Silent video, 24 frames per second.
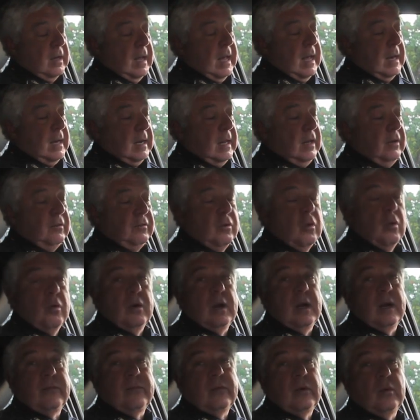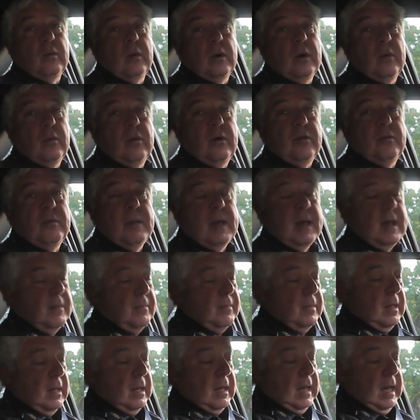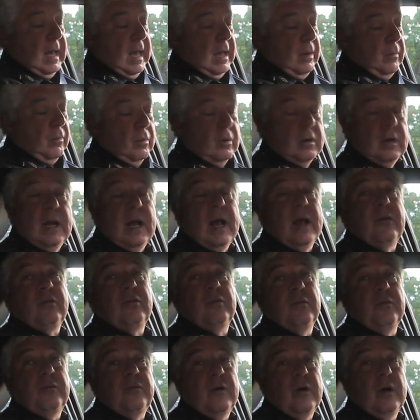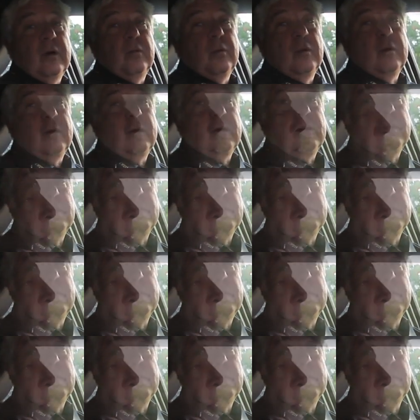and he's going everywhere with me, and we're going to have some fun with it.